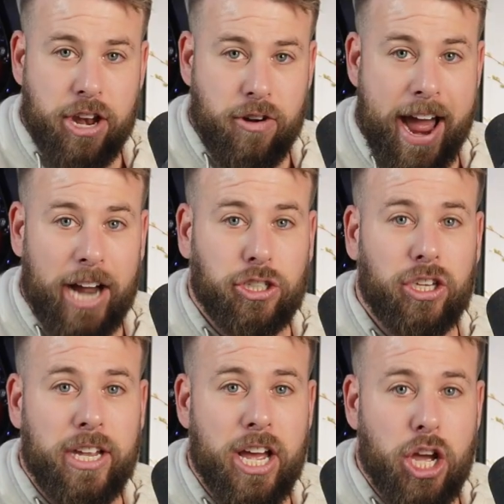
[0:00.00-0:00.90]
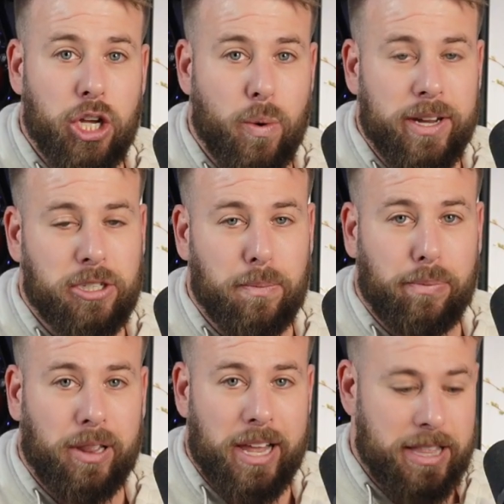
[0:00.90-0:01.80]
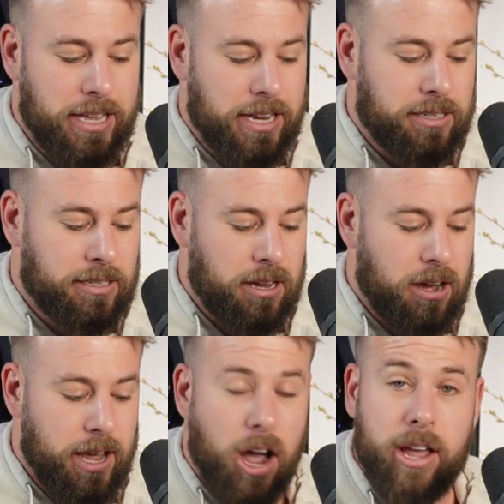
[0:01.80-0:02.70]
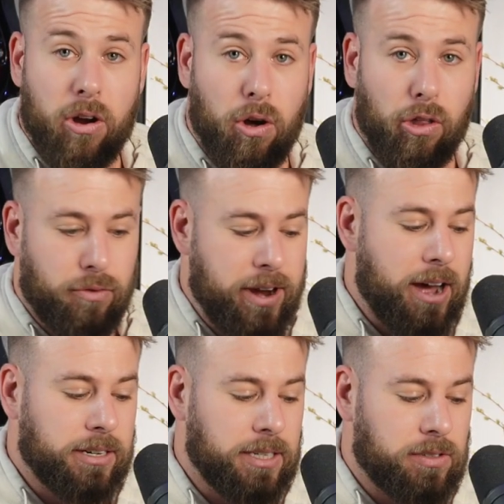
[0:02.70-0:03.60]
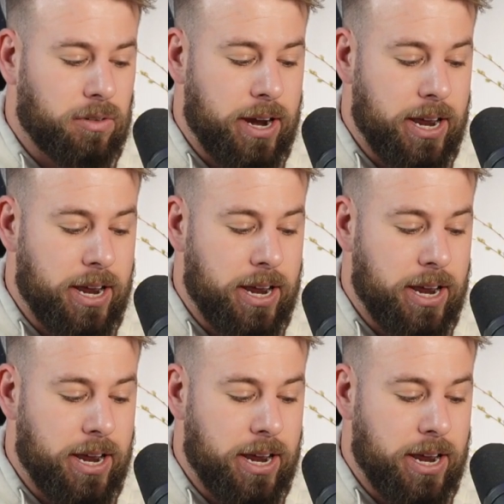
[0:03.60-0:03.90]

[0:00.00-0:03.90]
you're actually going to play this in all three octaves. So right